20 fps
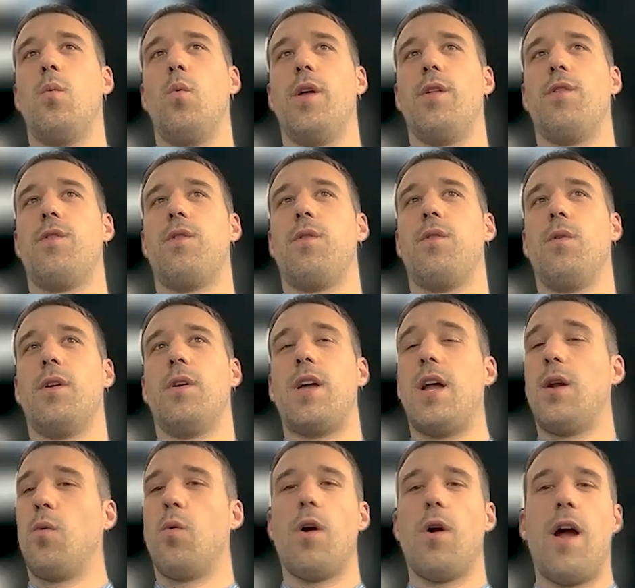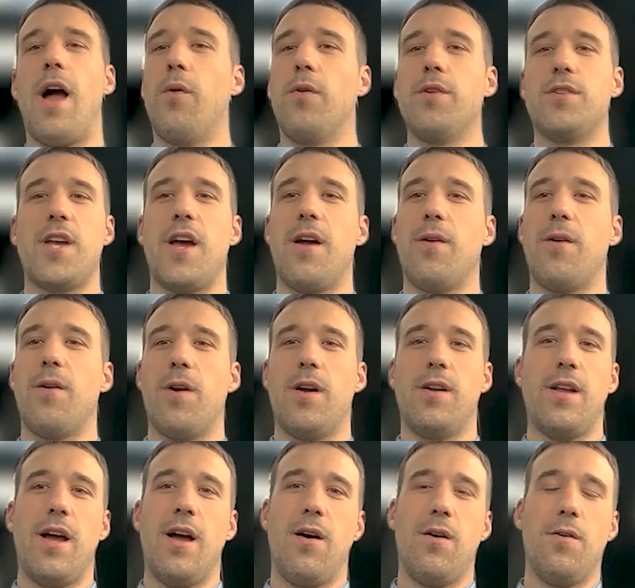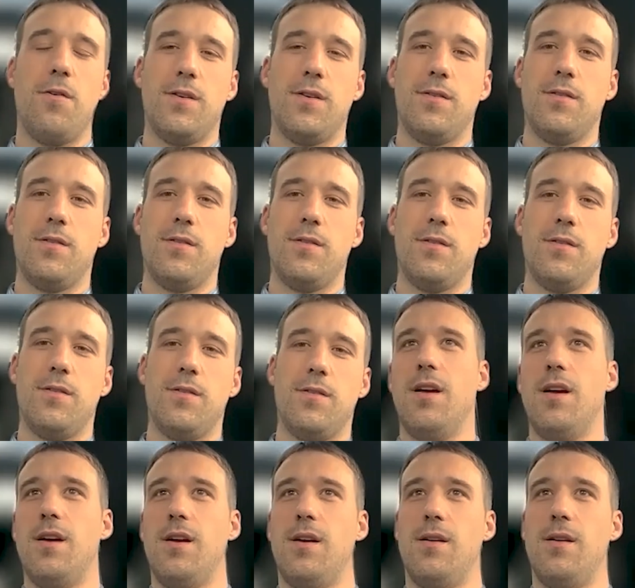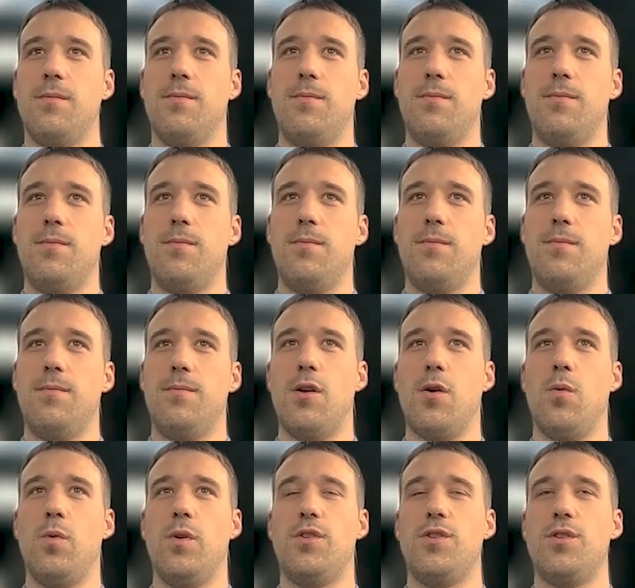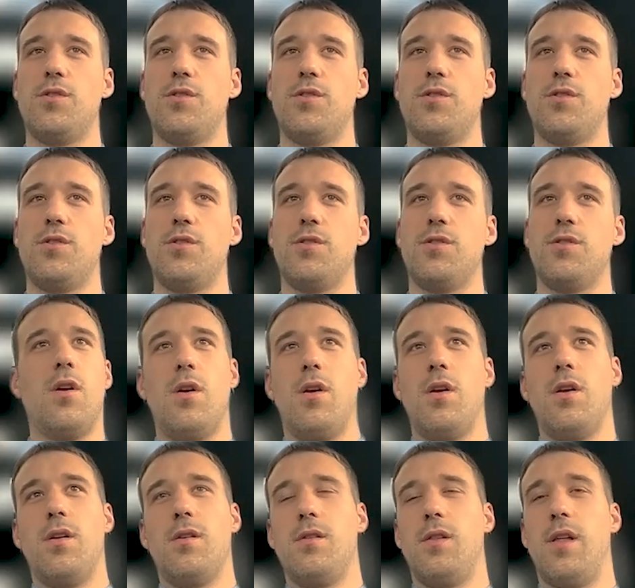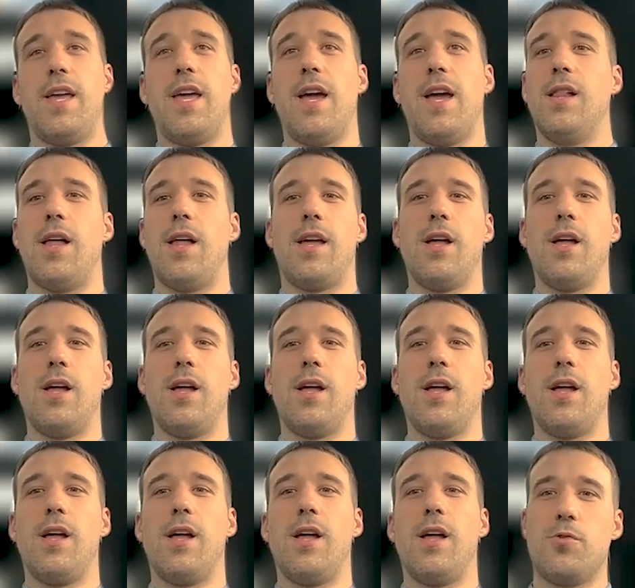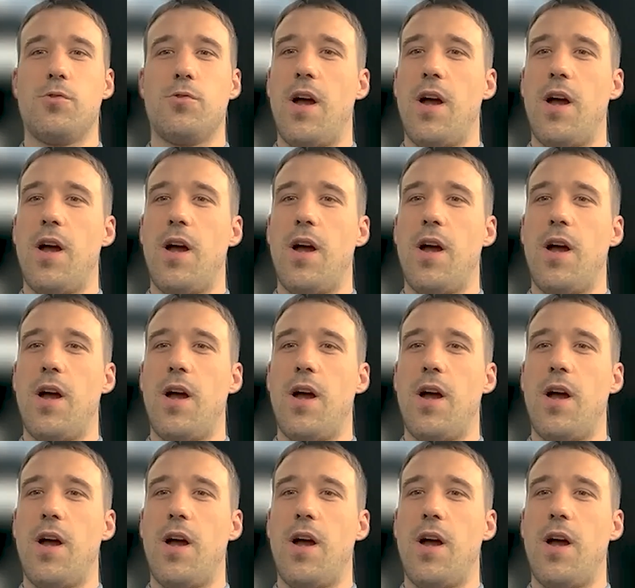with kind of where Howie's at right now. You know, we just, like a lot of other